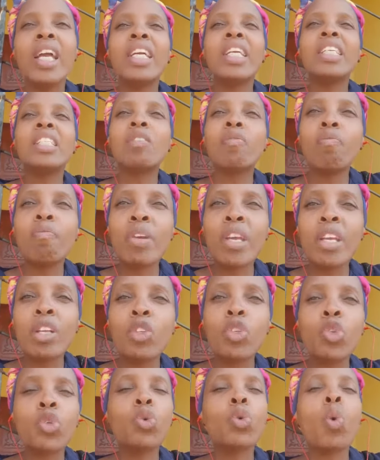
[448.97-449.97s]
it
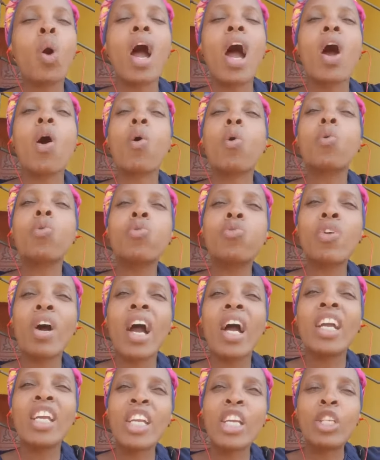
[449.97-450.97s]
means you are
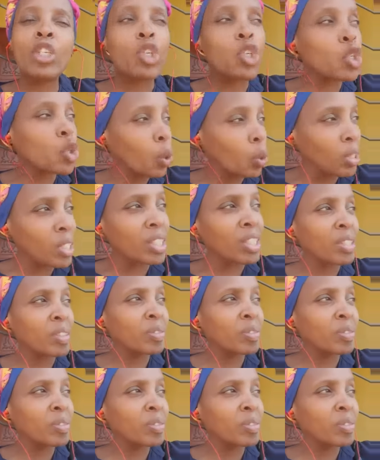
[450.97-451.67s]
over insured.